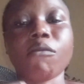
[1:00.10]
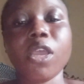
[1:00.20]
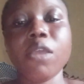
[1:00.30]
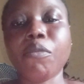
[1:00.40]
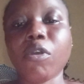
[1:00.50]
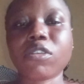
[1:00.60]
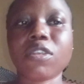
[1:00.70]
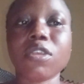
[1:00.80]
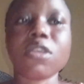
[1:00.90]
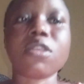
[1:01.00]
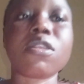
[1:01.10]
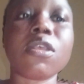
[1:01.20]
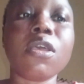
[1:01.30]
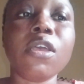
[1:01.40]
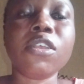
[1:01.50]
inboxes,
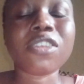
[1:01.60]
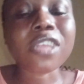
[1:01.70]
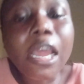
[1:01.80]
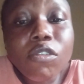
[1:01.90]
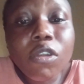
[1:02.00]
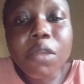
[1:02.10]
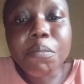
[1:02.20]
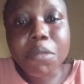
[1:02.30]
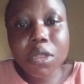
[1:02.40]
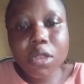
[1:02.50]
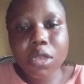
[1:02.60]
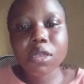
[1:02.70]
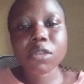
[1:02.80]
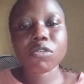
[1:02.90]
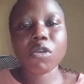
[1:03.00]
scheduling
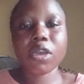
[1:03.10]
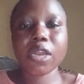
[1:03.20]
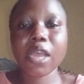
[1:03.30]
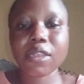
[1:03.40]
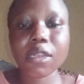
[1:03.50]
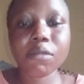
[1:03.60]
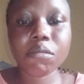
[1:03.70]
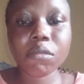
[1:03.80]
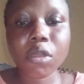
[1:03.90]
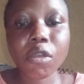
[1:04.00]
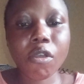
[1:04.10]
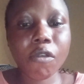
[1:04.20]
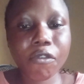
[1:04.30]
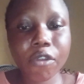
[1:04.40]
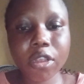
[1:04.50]
meetings, organizing
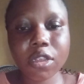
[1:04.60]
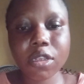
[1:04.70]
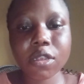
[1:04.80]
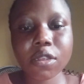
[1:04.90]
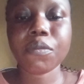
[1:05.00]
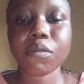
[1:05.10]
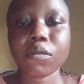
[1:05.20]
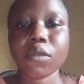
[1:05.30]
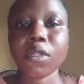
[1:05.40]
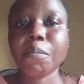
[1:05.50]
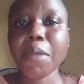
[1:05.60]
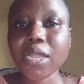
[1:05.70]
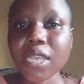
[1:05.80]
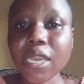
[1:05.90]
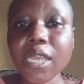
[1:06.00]
conferences,
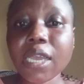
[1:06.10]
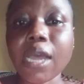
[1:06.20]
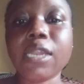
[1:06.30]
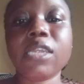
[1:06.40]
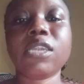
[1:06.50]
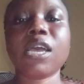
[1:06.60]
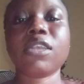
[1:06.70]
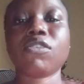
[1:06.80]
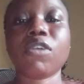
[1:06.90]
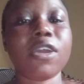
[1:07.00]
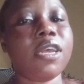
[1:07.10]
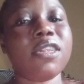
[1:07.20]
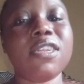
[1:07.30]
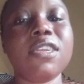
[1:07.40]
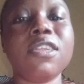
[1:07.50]
maintaining calendars,
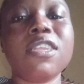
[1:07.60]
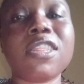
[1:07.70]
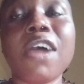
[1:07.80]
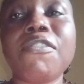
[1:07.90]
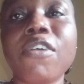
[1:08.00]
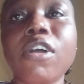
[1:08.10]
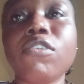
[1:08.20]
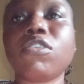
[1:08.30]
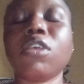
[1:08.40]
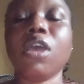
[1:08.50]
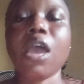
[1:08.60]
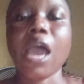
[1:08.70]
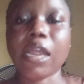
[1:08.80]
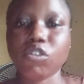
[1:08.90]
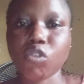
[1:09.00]
organizing digital files
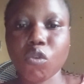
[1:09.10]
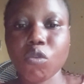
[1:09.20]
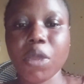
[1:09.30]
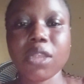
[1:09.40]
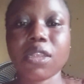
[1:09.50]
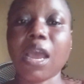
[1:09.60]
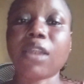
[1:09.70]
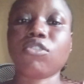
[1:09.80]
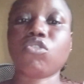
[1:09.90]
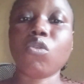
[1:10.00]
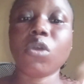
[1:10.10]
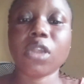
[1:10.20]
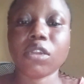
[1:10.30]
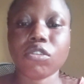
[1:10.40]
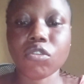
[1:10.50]
and documents, and so on
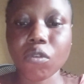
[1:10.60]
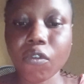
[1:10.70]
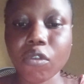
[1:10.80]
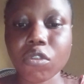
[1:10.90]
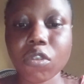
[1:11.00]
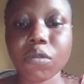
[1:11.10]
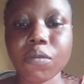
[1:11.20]
and so forth.